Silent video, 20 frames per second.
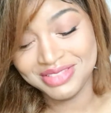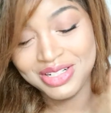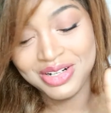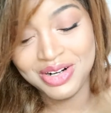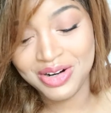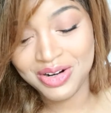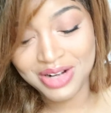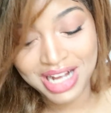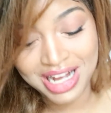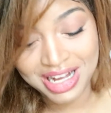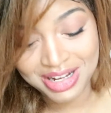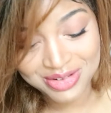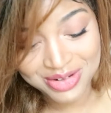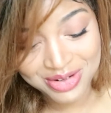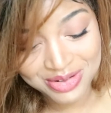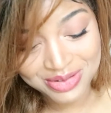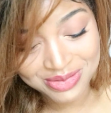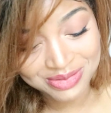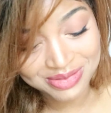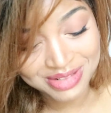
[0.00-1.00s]
Girl, I don't
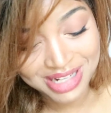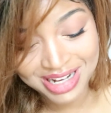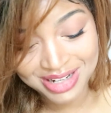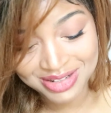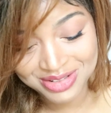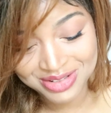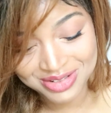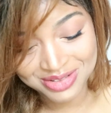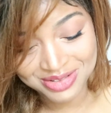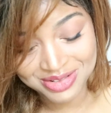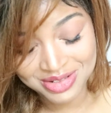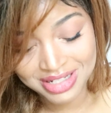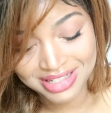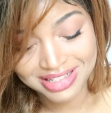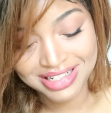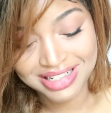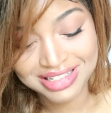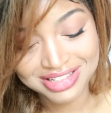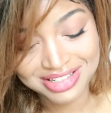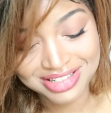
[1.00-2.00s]
know. I don't
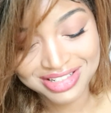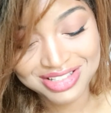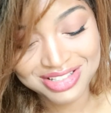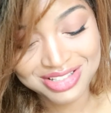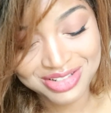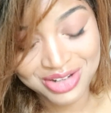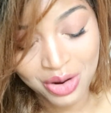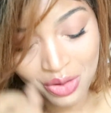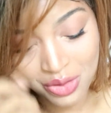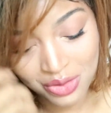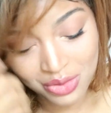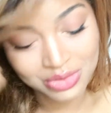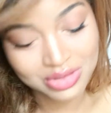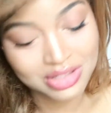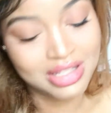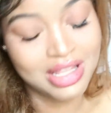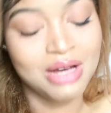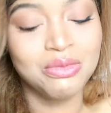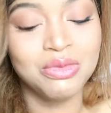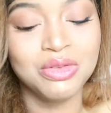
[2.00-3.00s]
know. Just go
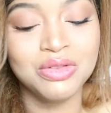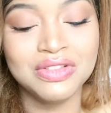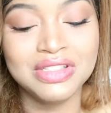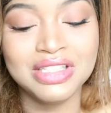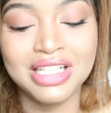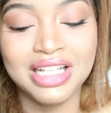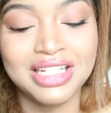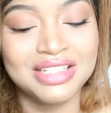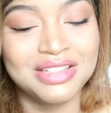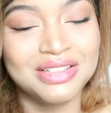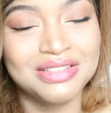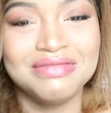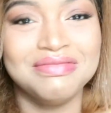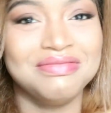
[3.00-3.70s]
to that movie, like,